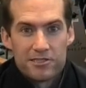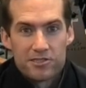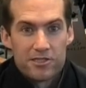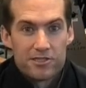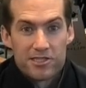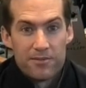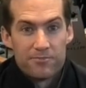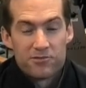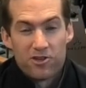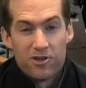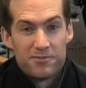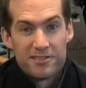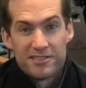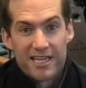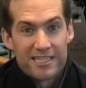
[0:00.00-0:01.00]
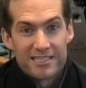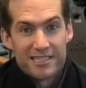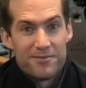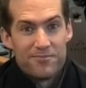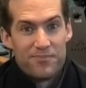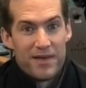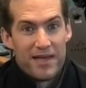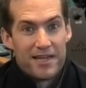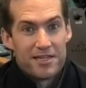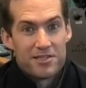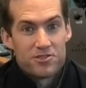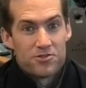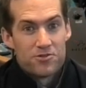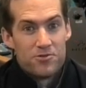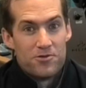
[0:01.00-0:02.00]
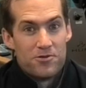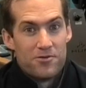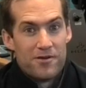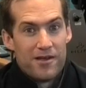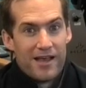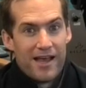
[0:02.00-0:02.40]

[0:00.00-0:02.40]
So sometimes it's actually better to